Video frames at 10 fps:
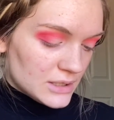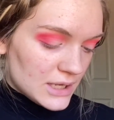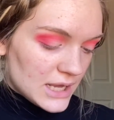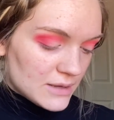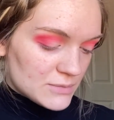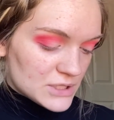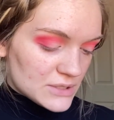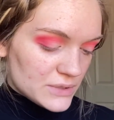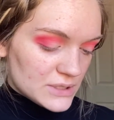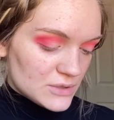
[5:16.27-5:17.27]
and I'm just
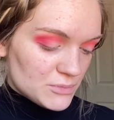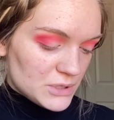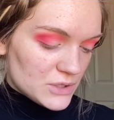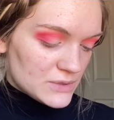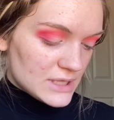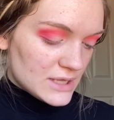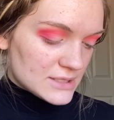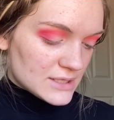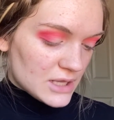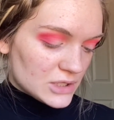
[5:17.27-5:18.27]
going to be using this
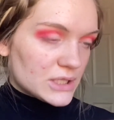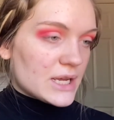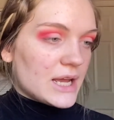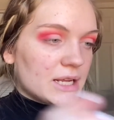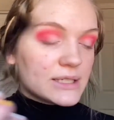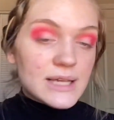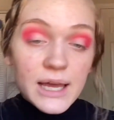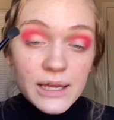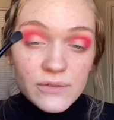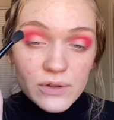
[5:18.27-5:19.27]
color to kind of
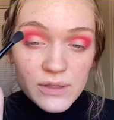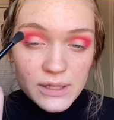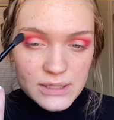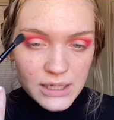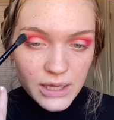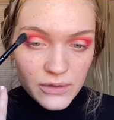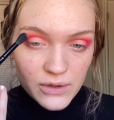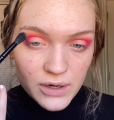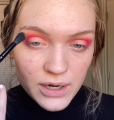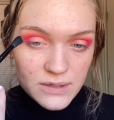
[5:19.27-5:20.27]
tie everything
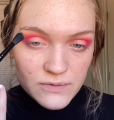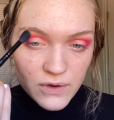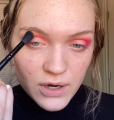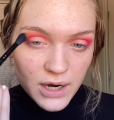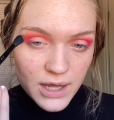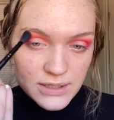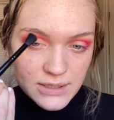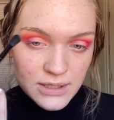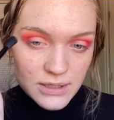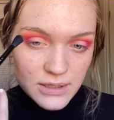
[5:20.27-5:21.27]
together as far
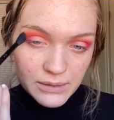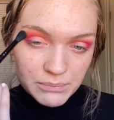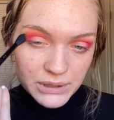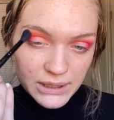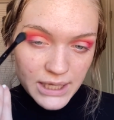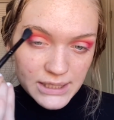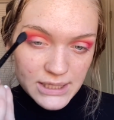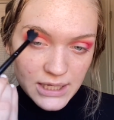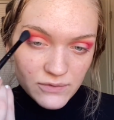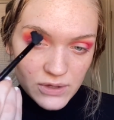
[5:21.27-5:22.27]
as
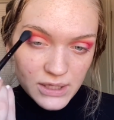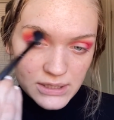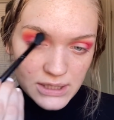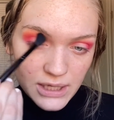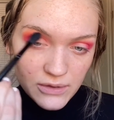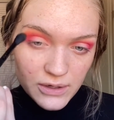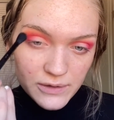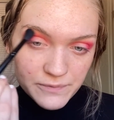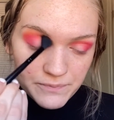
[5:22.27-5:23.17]
blending everything together.